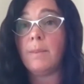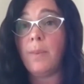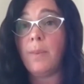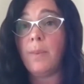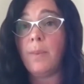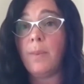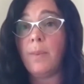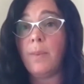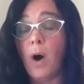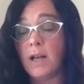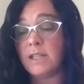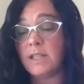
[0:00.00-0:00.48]

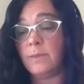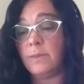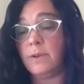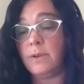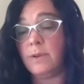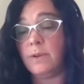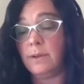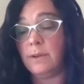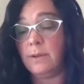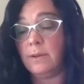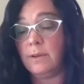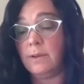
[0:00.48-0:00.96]

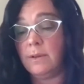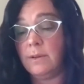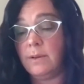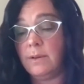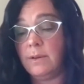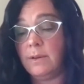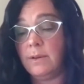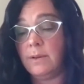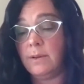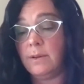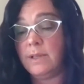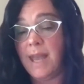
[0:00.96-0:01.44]
impossible
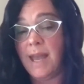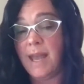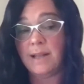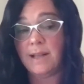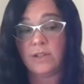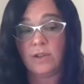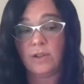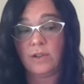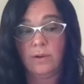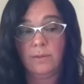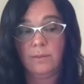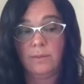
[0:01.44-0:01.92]
to
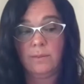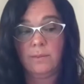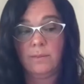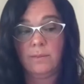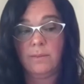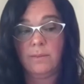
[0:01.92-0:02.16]
answer.